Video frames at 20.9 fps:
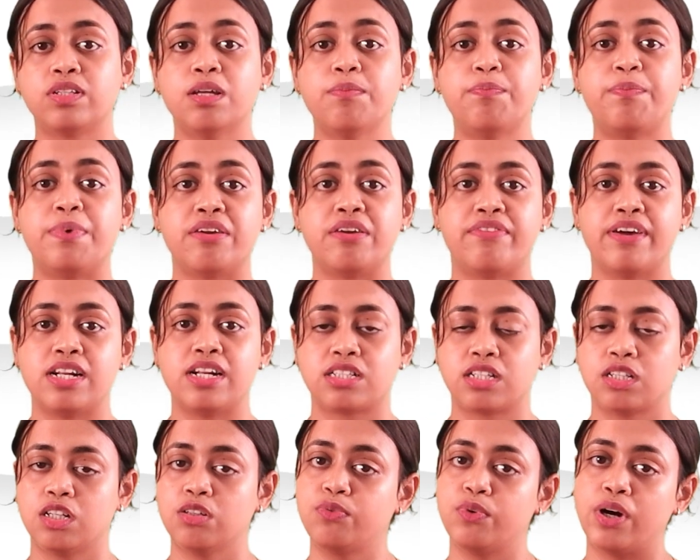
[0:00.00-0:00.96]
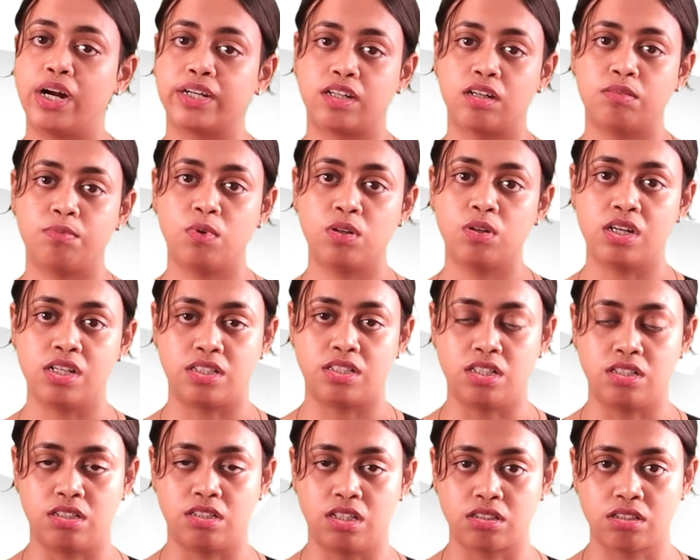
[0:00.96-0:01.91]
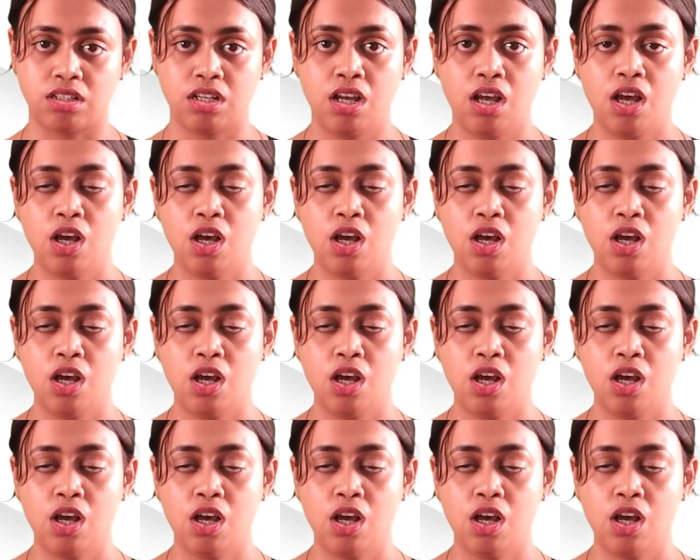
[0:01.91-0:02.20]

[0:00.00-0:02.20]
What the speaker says: the prevention of waterborne diseases.